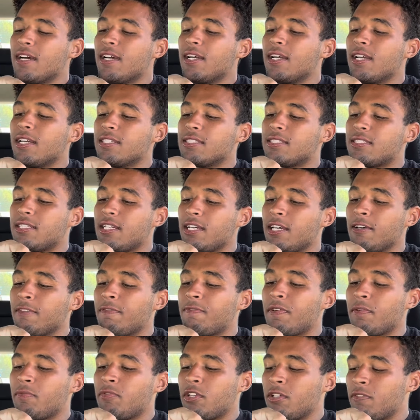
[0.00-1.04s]
It's
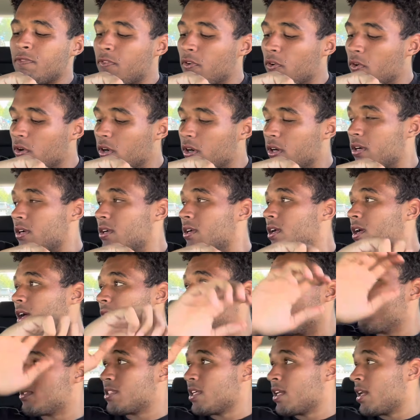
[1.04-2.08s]
10.54.
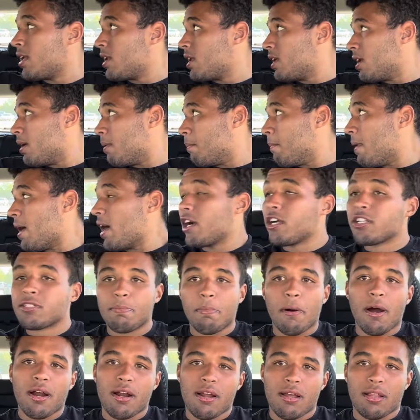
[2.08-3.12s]
I'm sitting in a Meijers
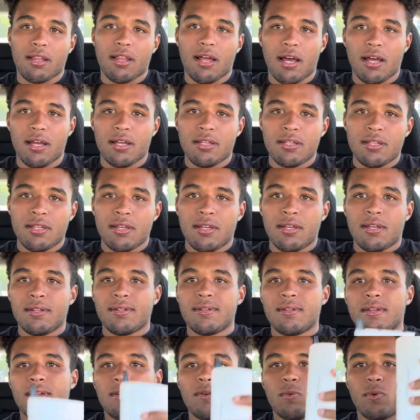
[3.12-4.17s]
parking lot
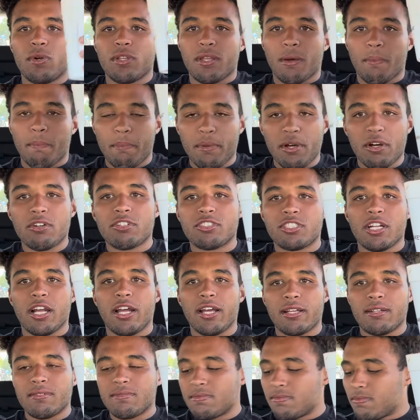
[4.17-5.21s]
with a
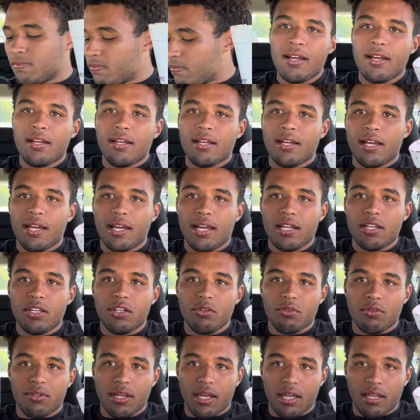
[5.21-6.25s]
milkshake and
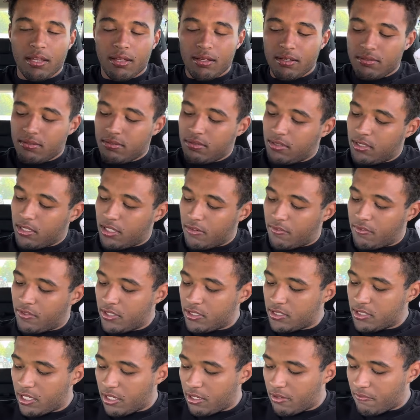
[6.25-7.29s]
Nutella. If this
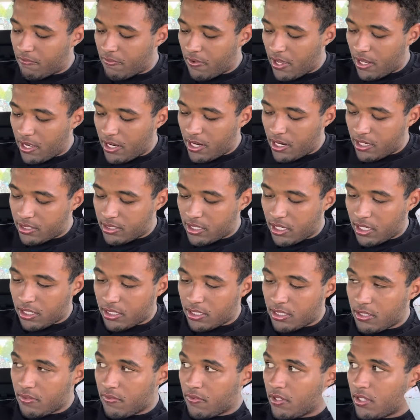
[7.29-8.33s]
ain't fat ass
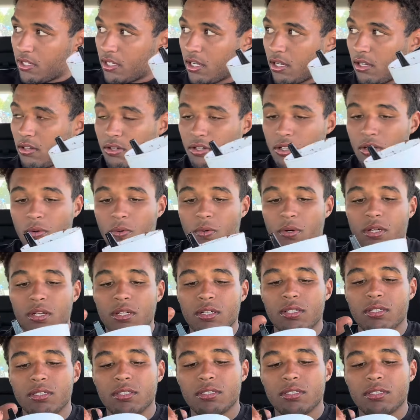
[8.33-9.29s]
activity, I don't know what is.